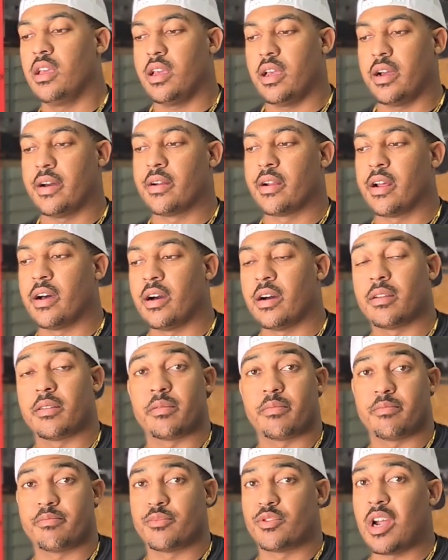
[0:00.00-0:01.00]

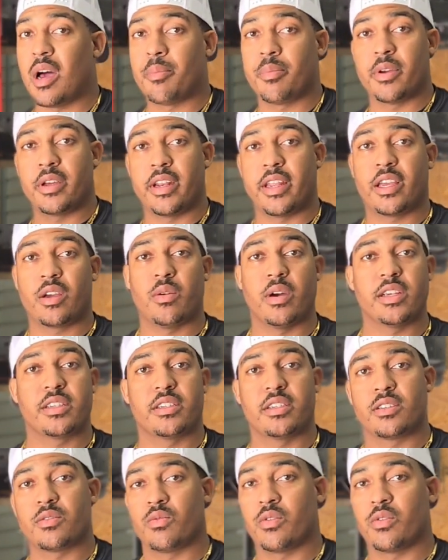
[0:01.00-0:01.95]
And drop any questions